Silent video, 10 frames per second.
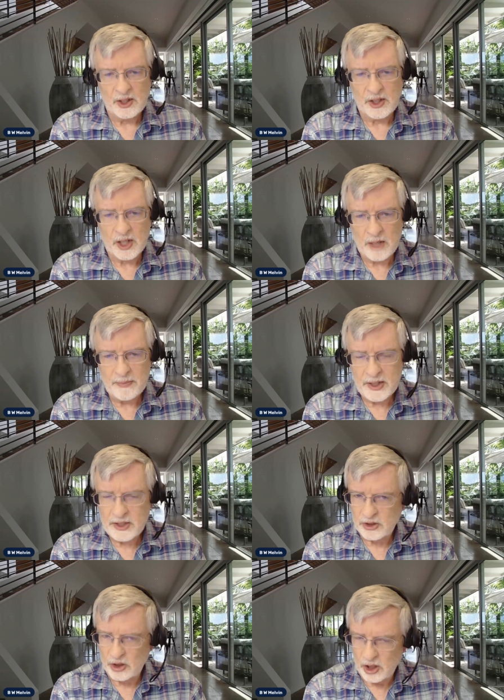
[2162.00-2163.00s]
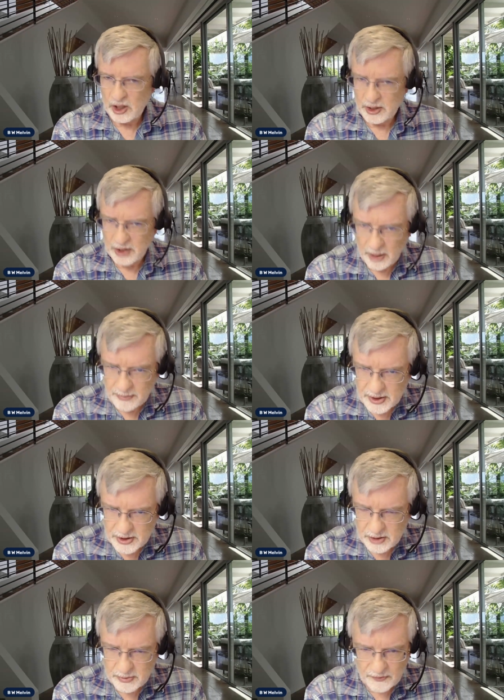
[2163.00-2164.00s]
communist,
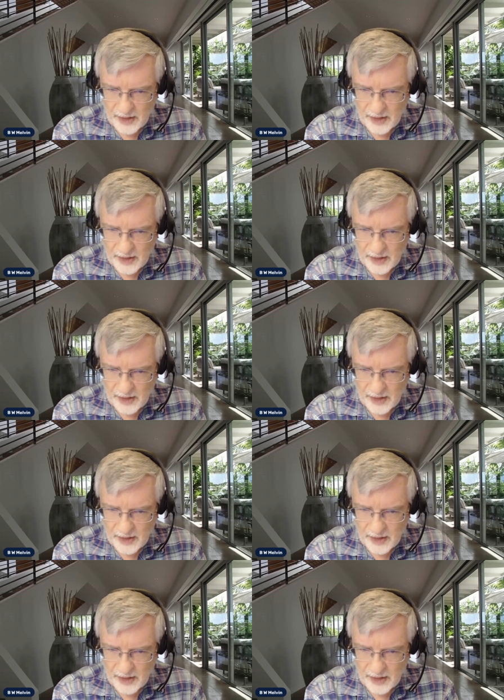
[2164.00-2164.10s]
communism and